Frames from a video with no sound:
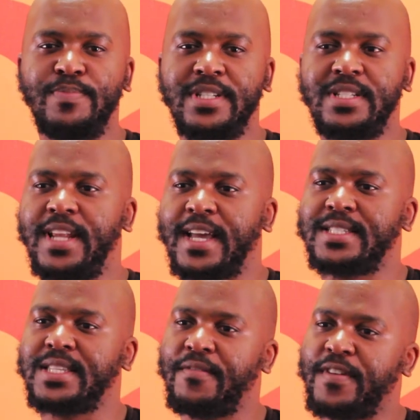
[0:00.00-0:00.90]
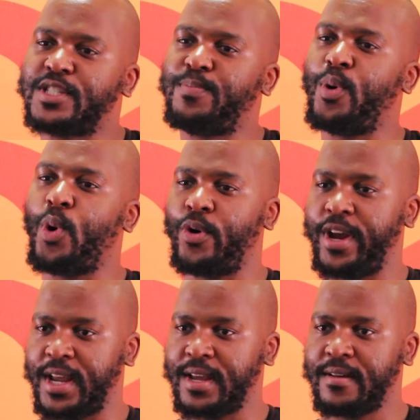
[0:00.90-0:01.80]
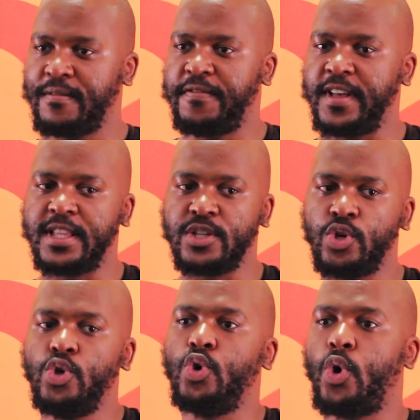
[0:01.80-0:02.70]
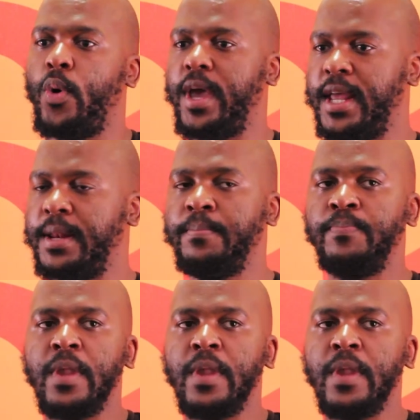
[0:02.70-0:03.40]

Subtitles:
but like self-exploring field that you go in.